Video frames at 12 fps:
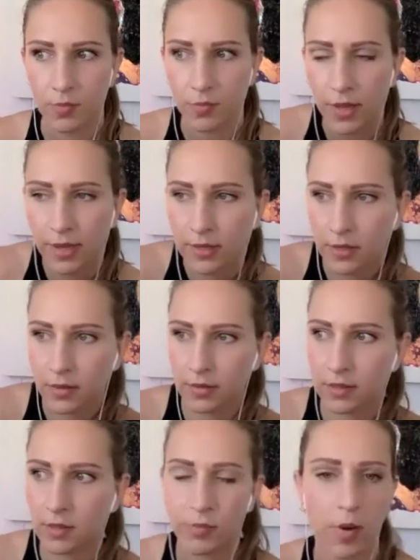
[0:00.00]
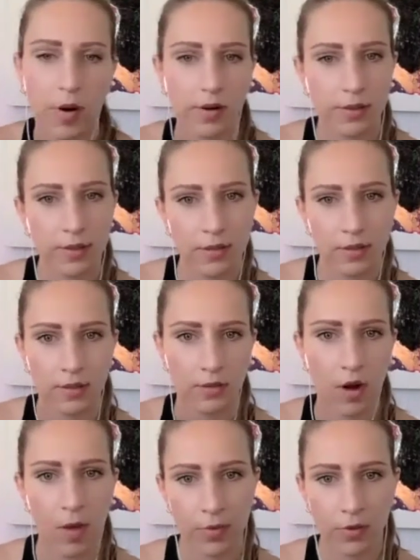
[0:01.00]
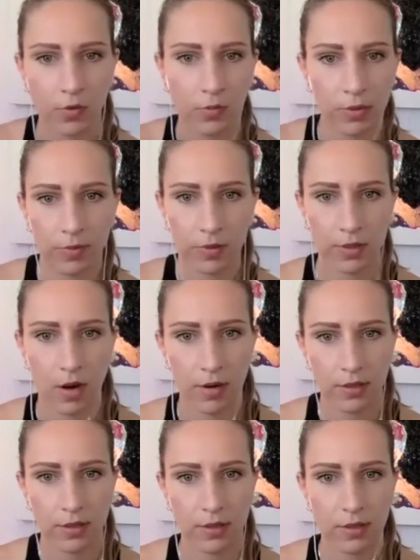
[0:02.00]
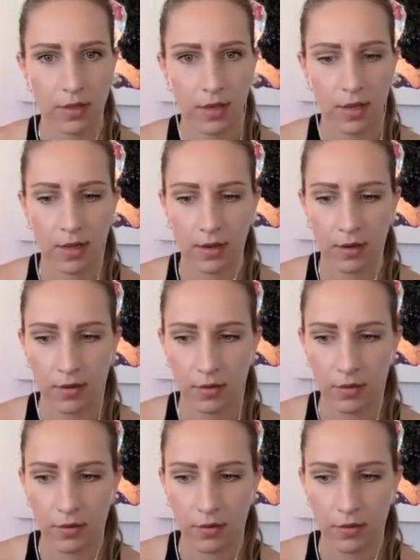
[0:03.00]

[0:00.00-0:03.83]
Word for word: like little sparks drop into people's hearts and